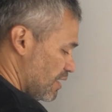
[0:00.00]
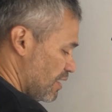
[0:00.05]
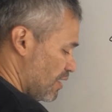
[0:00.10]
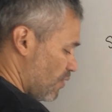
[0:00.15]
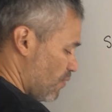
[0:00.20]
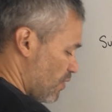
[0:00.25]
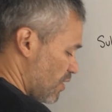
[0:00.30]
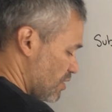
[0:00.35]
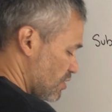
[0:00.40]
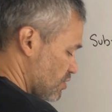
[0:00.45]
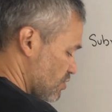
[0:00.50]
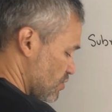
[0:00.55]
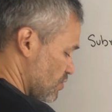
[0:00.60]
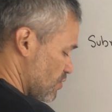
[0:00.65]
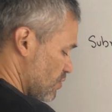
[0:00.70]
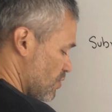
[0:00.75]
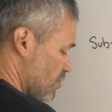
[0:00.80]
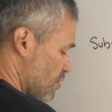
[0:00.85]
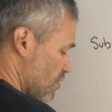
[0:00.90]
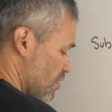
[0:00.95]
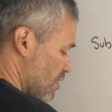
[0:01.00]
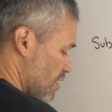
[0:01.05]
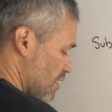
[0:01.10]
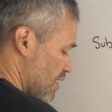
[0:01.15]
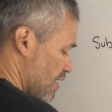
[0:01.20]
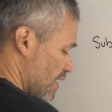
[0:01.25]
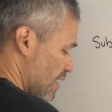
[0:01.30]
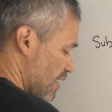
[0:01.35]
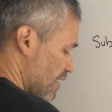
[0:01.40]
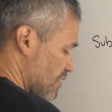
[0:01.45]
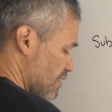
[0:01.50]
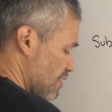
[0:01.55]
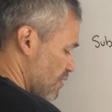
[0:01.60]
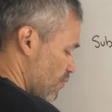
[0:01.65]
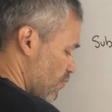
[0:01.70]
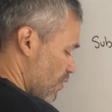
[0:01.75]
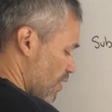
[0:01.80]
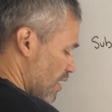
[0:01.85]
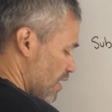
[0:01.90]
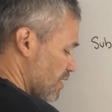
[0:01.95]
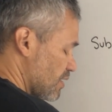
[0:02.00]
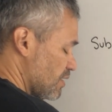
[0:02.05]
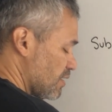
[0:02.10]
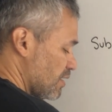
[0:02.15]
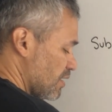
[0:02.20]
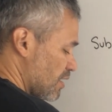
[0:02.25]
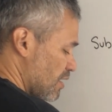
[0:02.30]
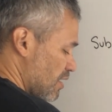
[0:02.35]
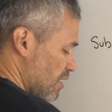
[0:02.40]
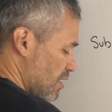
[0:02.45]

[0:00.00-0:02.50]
equal to negative 1